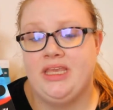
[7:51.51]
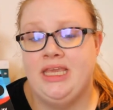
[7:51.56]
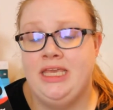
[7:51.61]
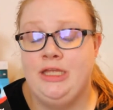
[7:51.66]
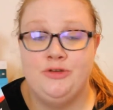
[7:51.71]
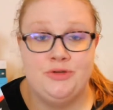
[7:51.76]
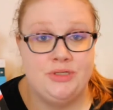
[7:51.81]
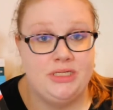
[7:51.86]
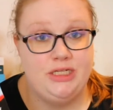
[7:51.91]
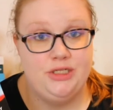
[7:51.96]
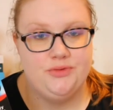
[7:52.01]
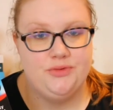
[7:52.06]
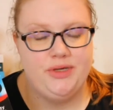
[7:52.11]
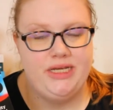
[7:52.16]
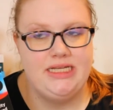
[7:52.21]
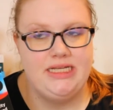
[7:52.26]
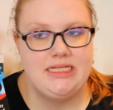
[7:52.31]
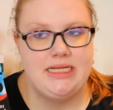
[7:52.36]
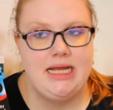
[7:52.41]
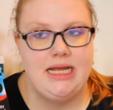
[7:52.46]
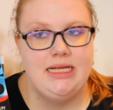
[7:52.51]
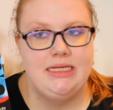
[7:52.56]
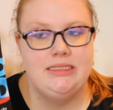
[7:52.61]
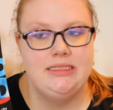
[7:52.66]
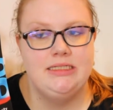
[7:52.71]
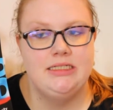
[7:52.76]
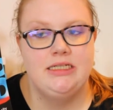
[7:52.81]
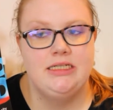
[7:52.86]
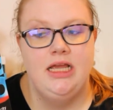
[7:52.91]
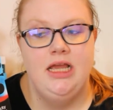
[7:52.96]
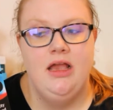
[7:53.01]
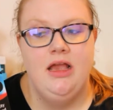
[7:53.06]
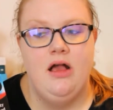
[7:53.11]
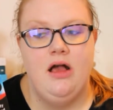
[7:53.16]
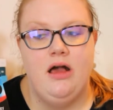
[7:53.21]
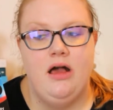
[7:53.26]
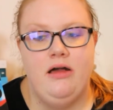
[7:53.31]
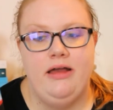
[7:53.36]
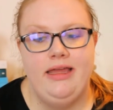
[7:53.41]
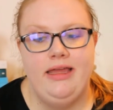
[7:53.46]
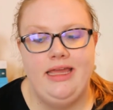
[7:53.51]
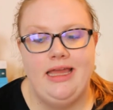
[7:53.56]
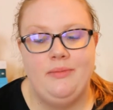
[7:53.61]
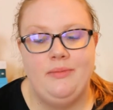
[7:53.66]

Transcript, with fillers: interesting to read, and I